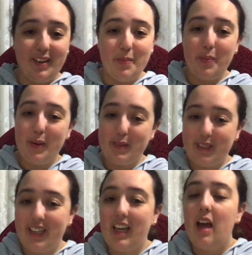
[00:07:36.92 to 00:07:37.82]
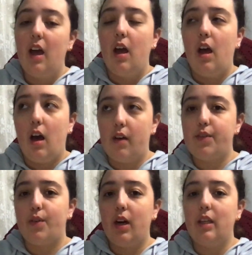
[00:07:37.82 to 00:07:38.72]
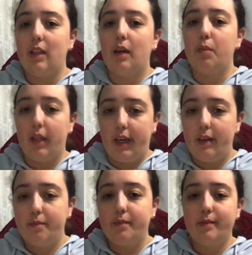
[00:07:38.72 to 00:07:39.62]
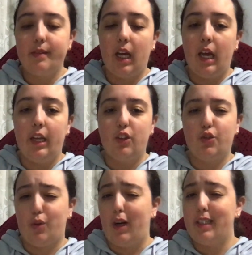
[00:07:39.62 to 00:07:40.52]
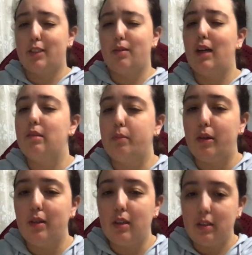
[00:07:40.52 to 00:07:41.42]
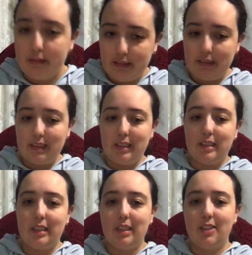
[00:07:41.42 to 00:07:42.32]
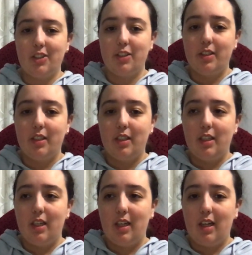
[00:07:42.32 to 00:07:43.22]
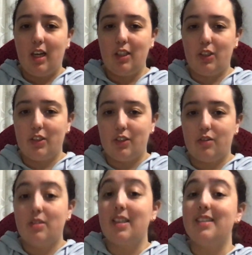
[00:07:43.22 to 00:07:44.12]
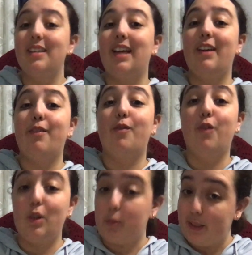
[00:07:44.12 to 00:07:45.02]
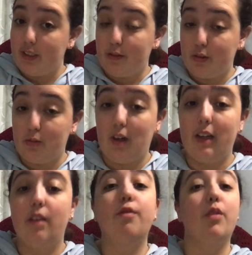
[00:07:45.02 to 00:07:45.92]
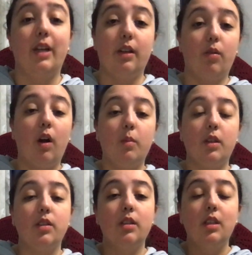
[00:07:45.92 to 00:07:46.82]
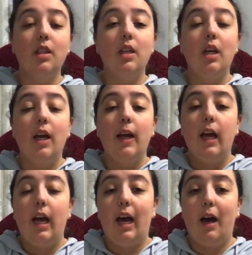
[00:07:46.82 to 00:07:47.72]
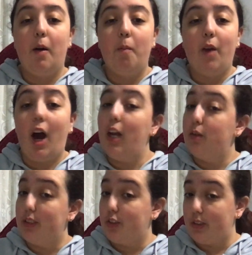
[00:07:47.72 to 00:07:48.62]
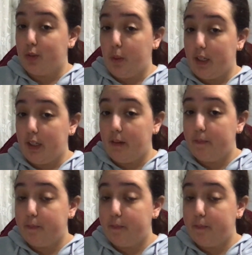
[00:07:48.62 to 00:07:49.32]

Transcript: personally, after writing that plan and trying to write the prologue at that stage, I lost interest until I forced myself to write for NaNoWriMo. I lose interest quickly,